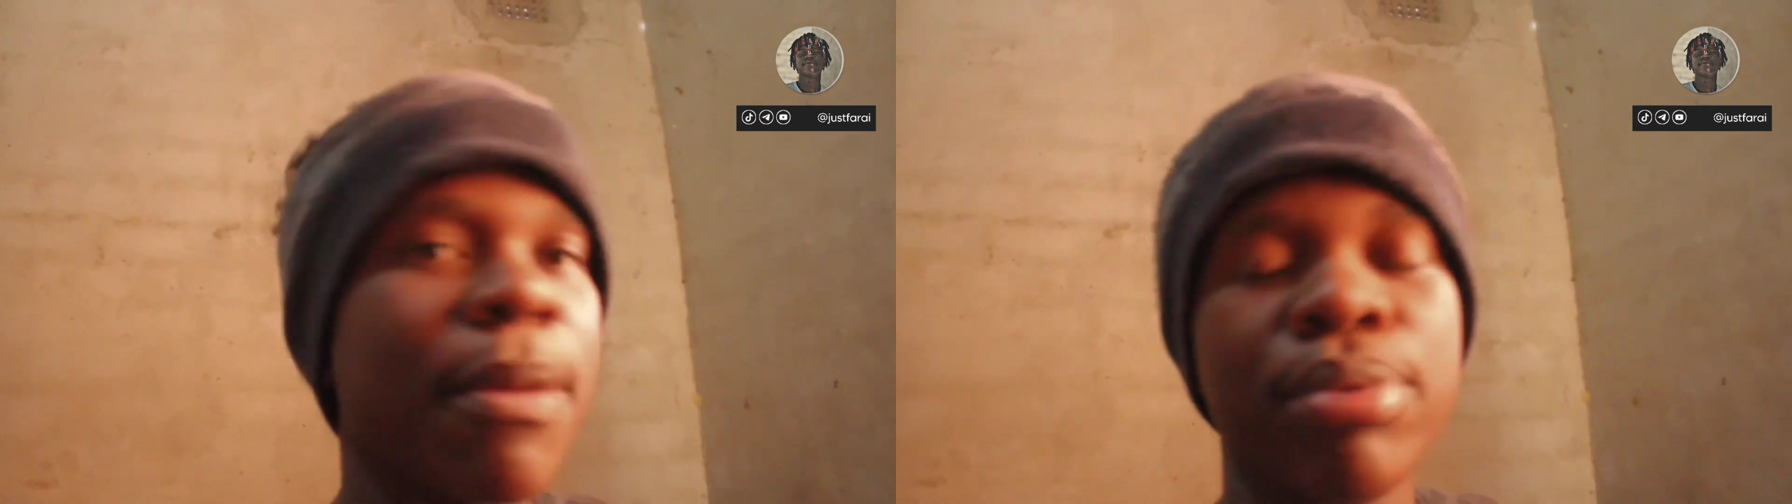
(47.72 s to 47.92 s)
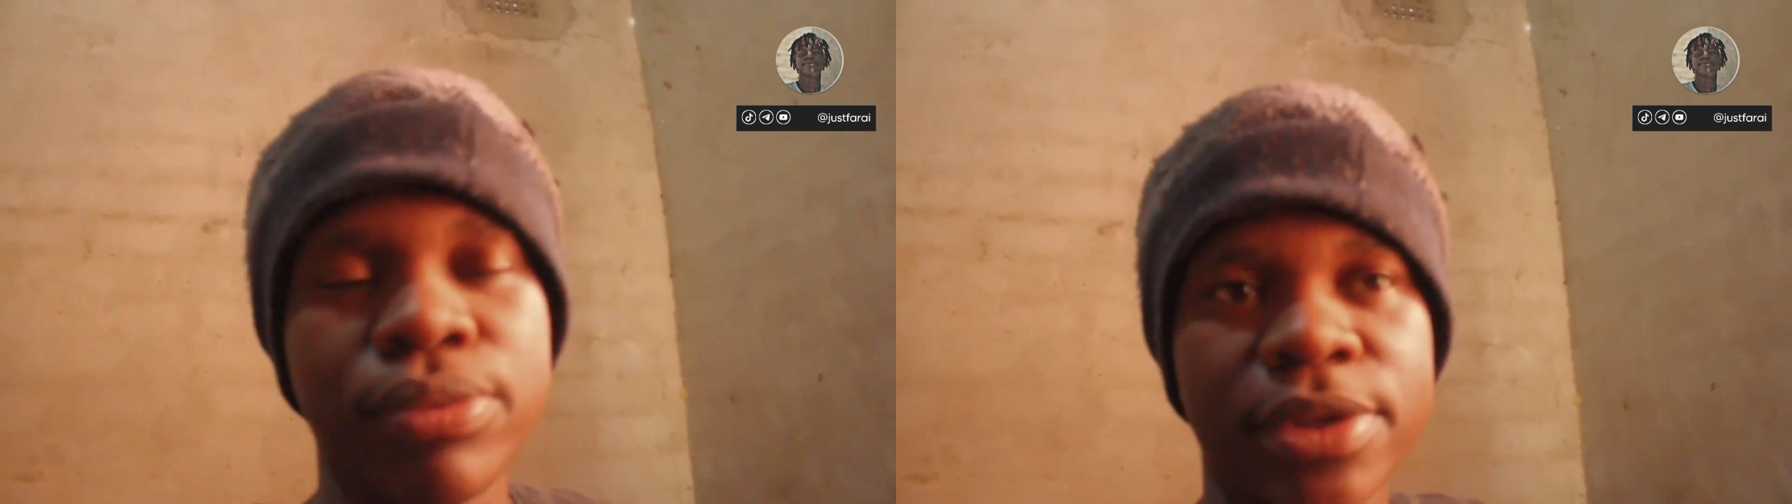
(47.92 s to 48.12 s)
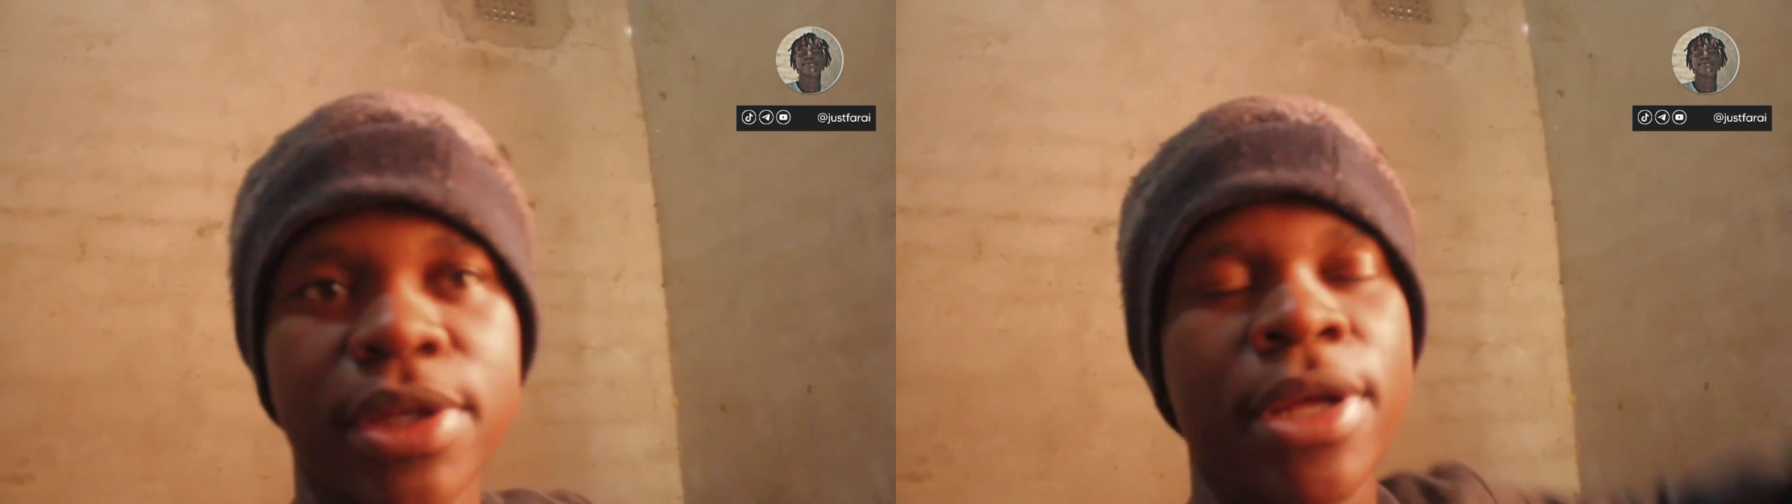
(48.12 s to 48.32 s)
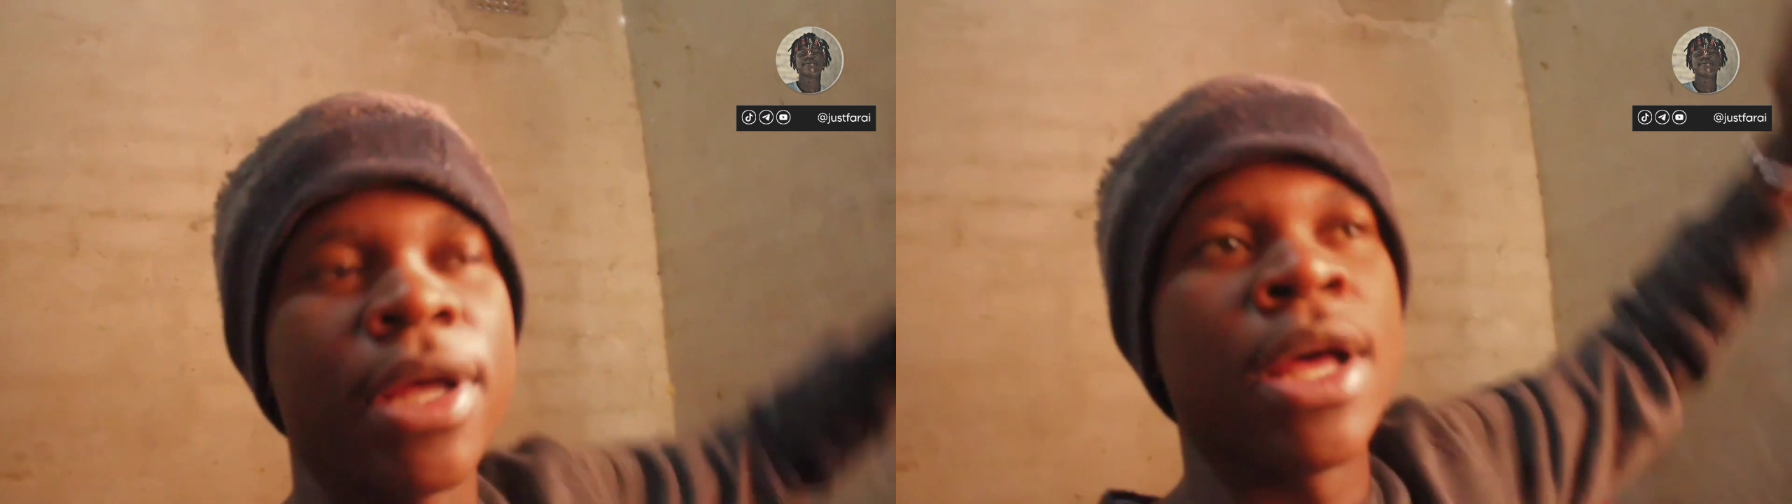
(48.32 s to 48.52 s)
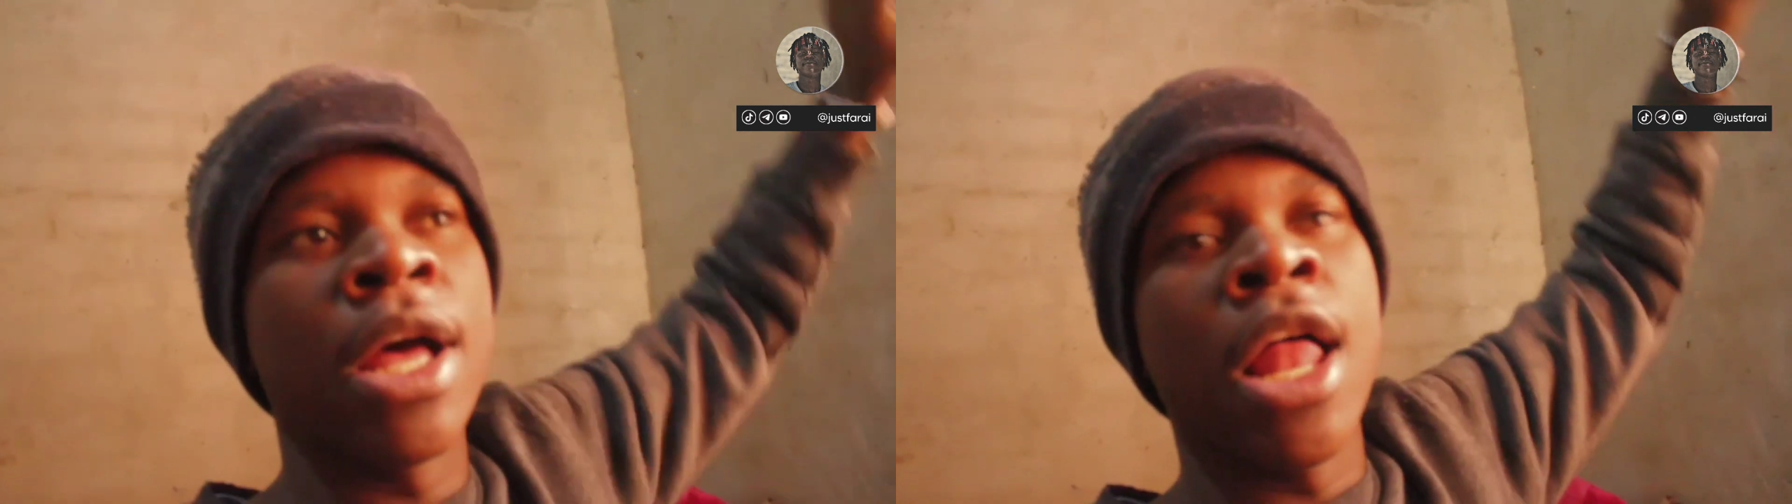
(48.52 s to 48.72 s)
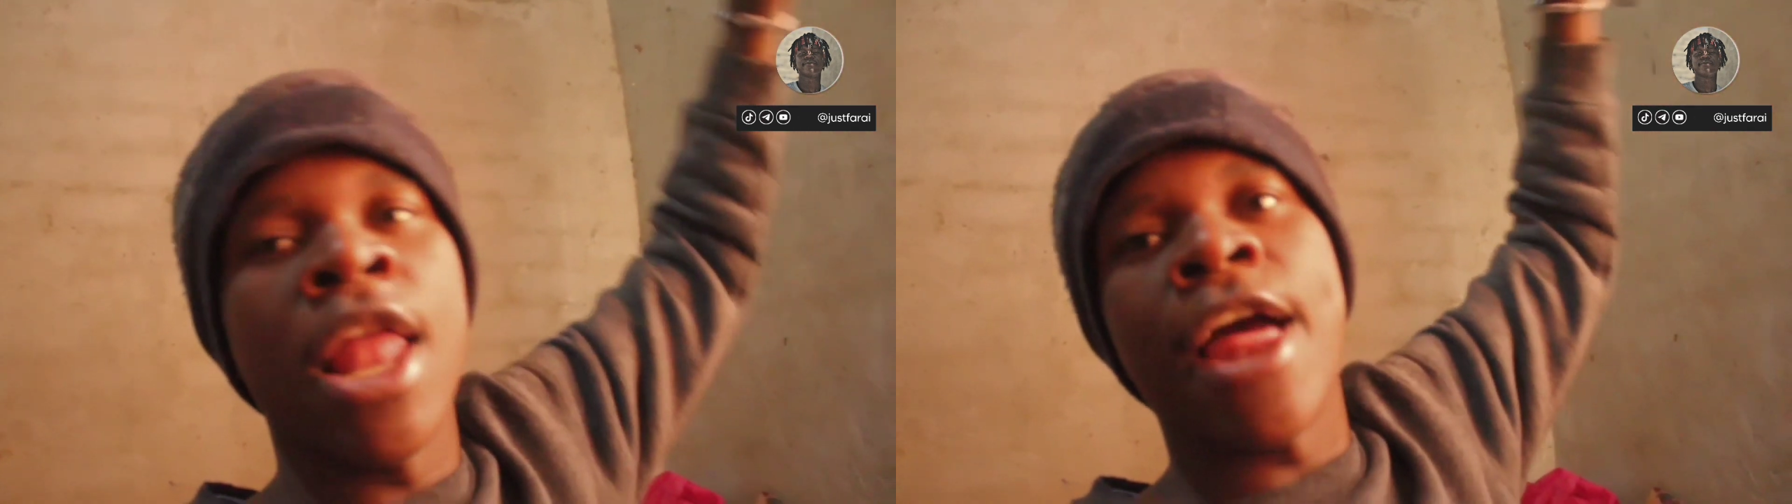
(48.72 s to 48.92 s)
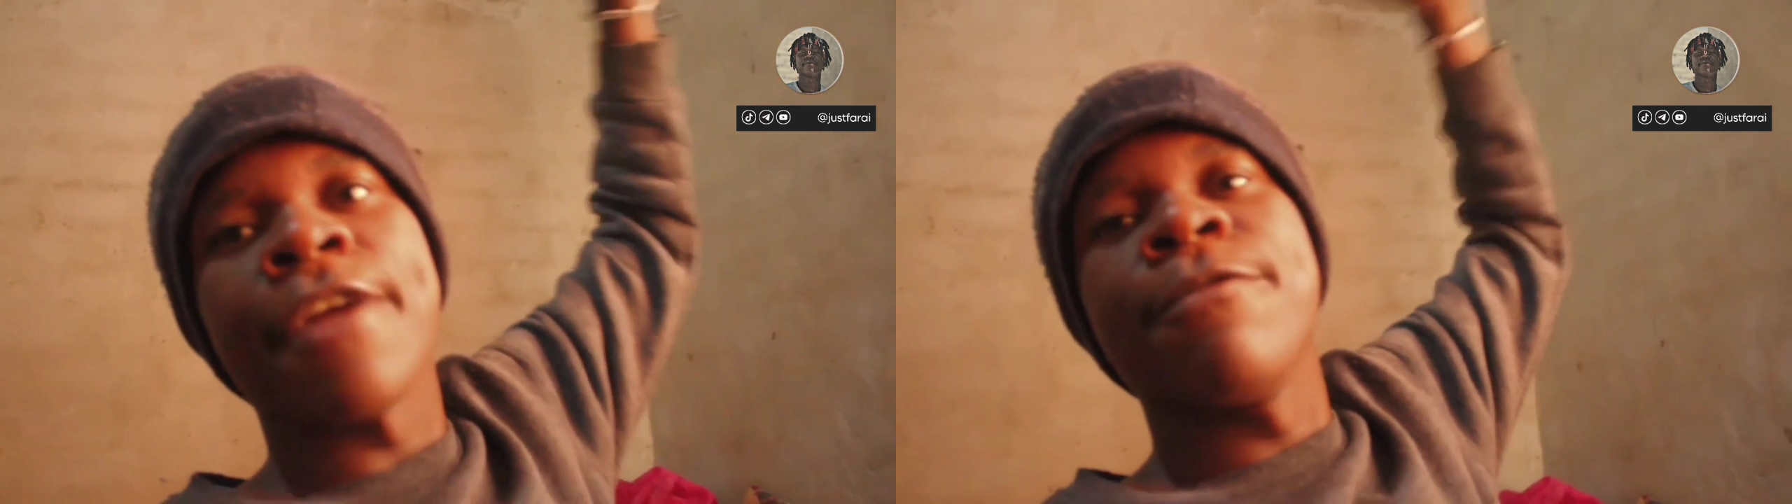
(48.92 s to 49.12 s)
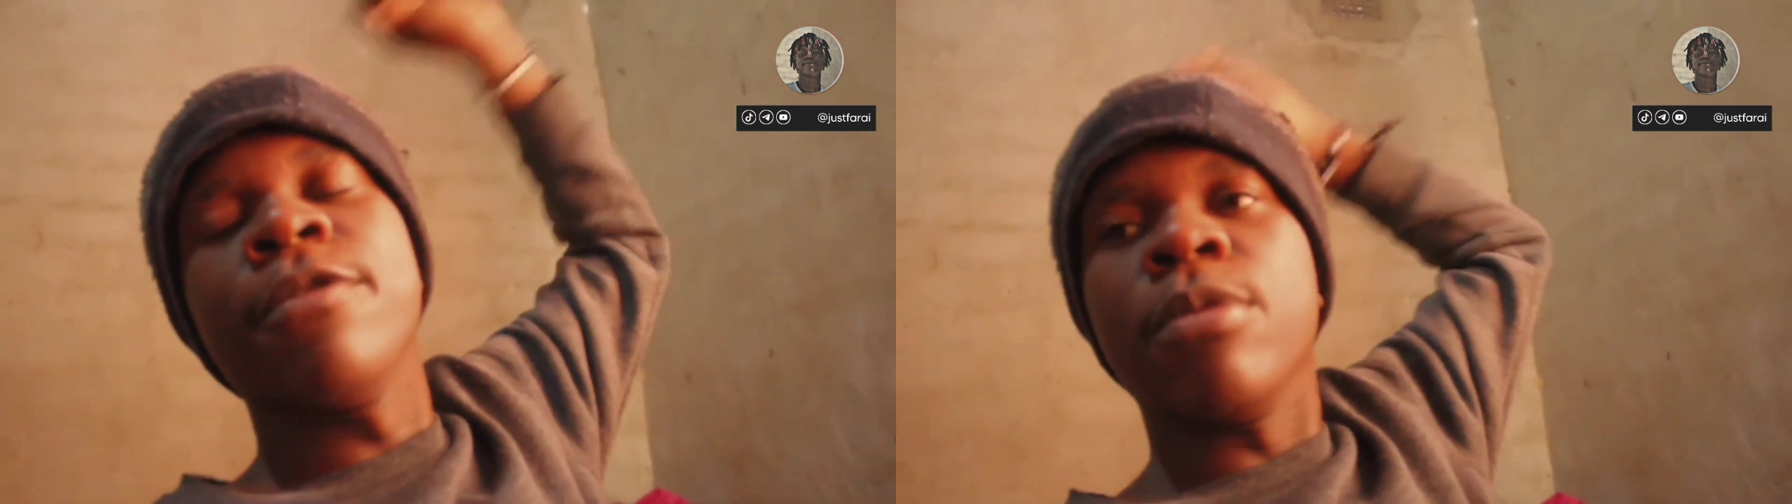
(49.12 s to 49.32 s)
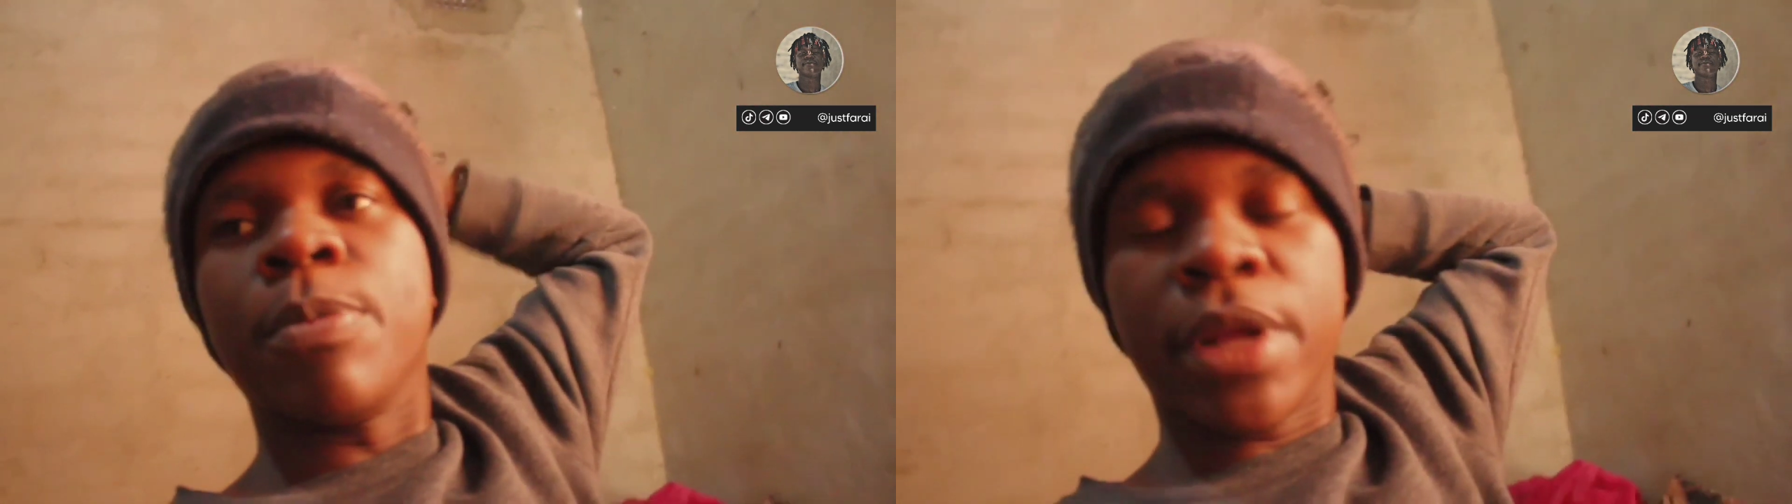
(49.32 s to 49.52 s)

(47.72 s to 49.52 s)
my boozer, like football